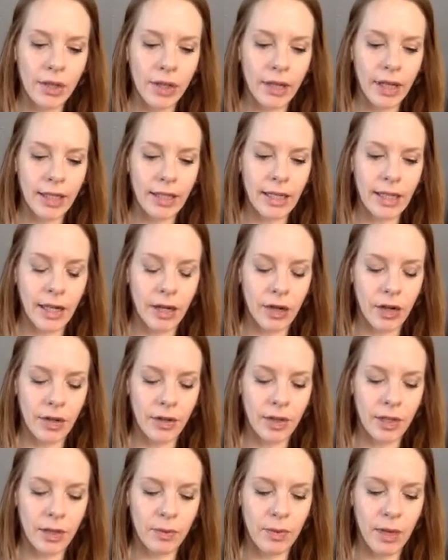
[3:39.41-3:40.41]
You'll get to hear her
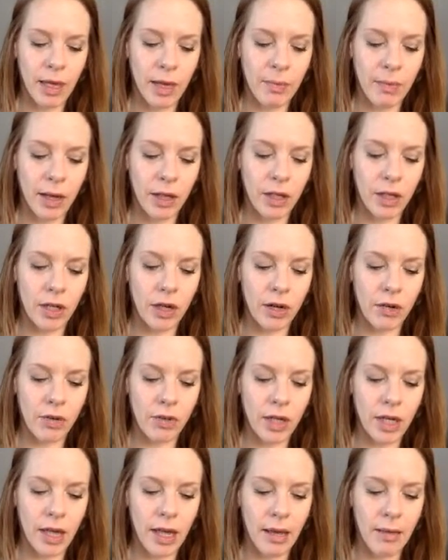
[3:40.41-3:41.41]
this week, but
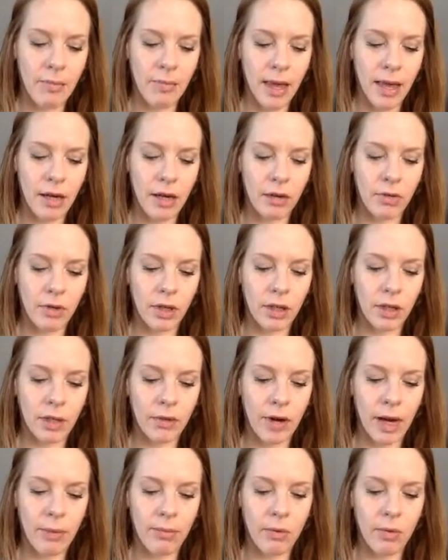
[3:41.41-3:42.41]
she made a really
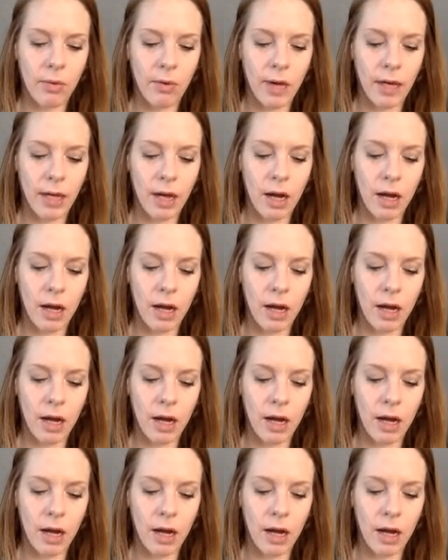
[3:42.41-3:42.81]
great point